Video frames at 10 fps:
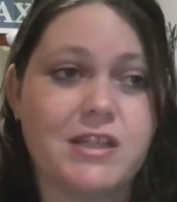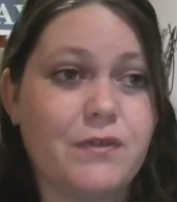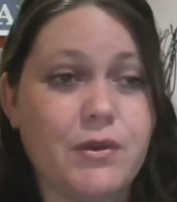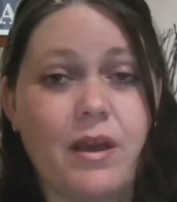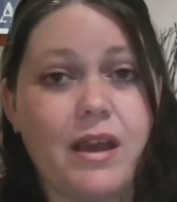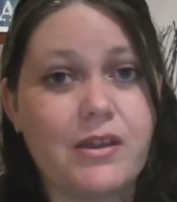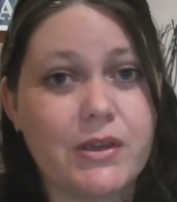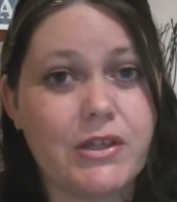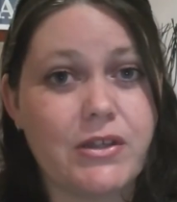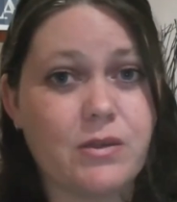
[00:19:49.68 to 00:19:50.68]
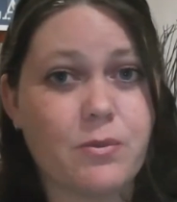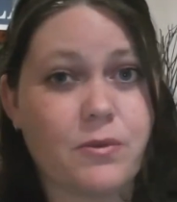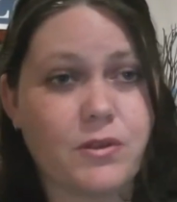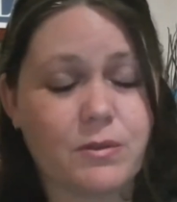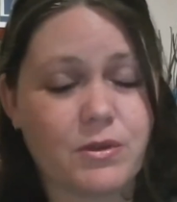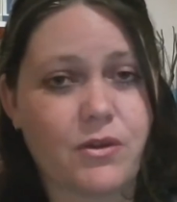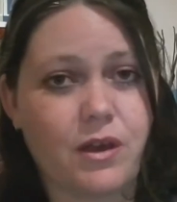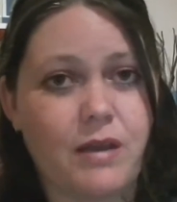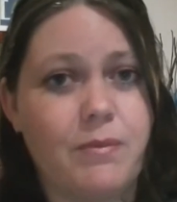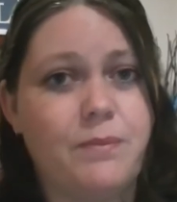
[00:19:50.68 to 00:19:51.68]
If you are going to
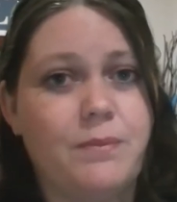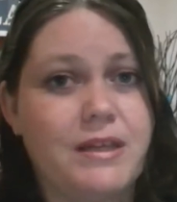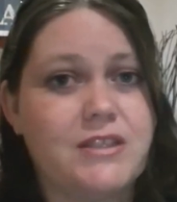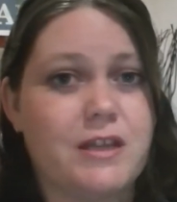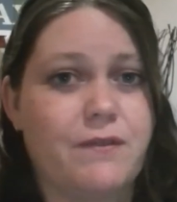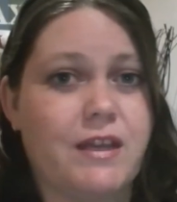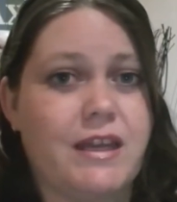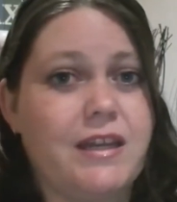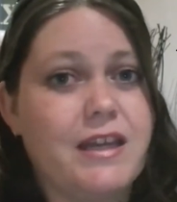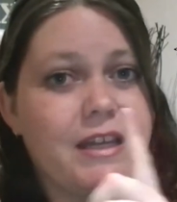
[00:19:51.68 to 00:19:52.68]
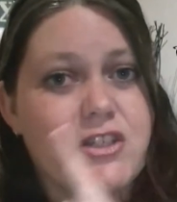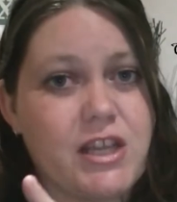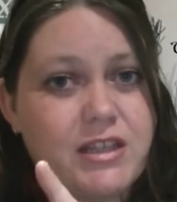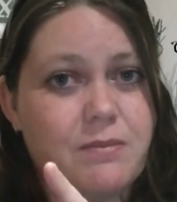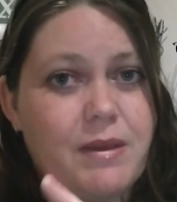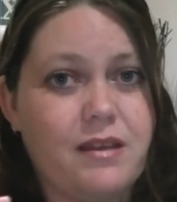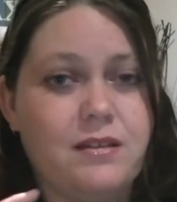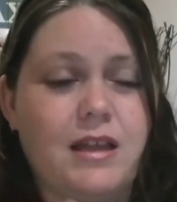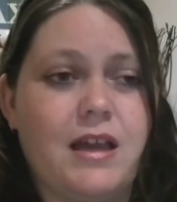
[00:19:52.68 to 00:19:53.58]
subscribe, please don't forget, check the bell.